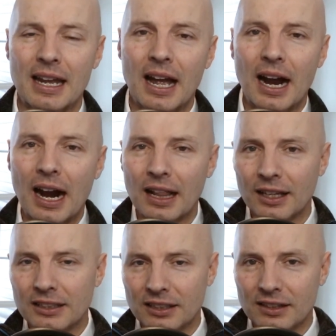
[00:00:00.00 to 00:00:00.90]
I
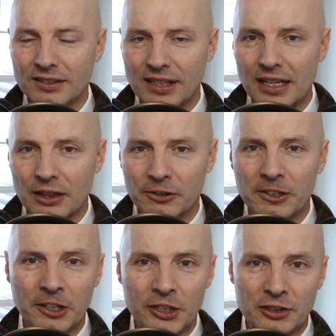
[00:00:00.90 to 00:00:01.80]
like to say 3
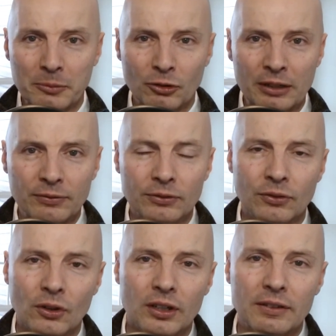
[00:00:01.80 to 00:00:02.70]
things I'm grateful
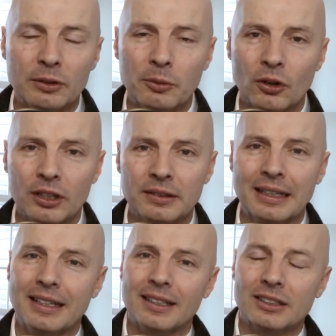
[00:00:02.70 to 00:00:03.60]
for every morning.
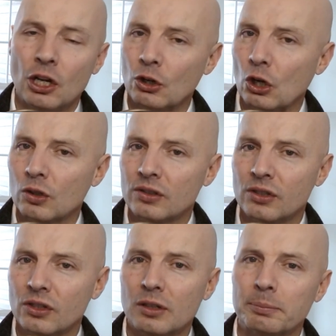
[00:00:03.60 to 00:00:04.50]
Don't always
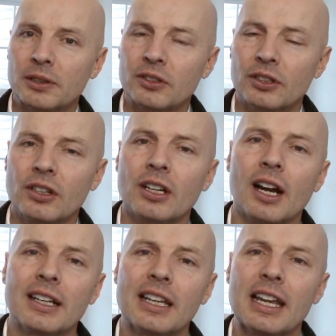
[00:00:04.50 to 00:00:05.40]
do it, but during the
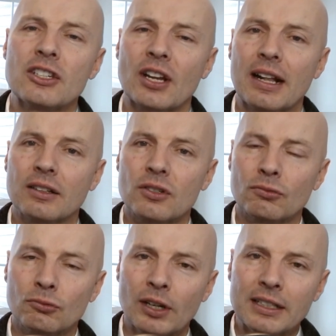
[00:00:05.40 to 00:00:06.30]
90-day challenge,
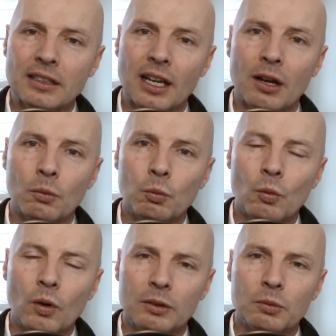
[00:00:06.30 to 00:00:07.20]
write down
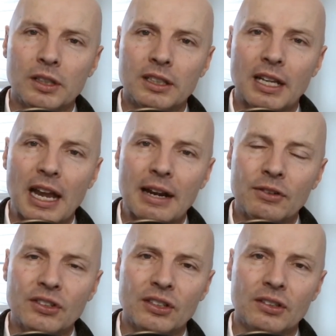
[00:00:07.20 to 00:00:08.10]
1 win
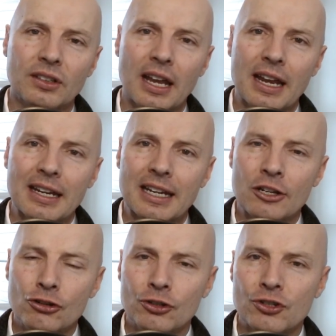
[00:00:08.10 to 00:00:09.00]
every single day
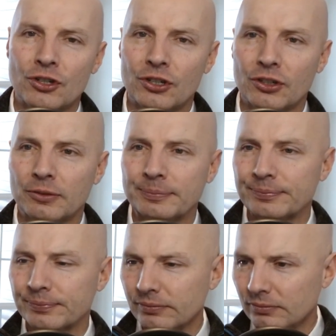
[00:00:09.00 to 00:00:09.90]
in your journal
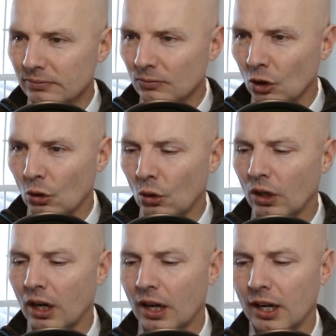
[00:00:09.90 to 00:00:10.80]

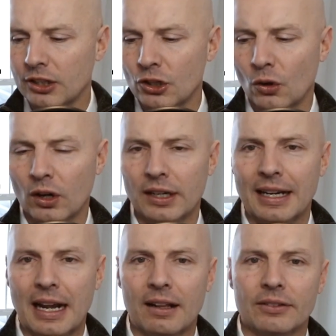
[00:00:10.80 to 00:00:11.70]
or on your
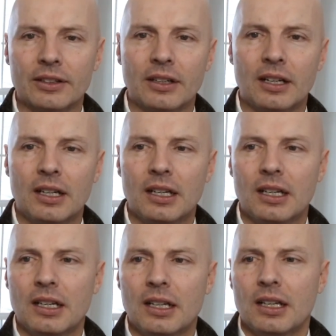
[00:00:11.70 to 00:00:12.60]
calendar.
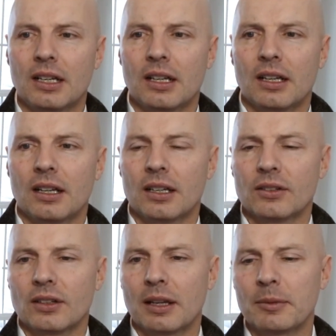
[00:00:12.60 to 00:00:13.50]

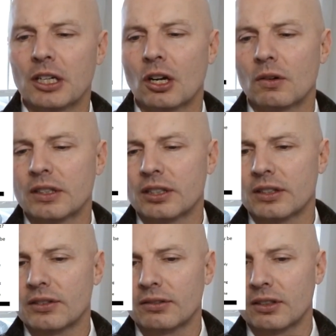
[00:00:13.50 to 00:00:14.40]
So let me go into
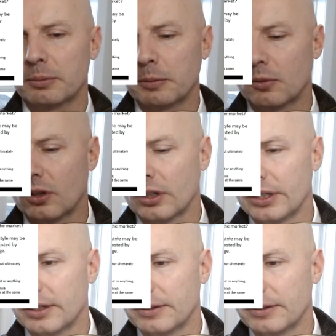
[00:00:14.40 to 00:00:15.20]
this a little bit more here.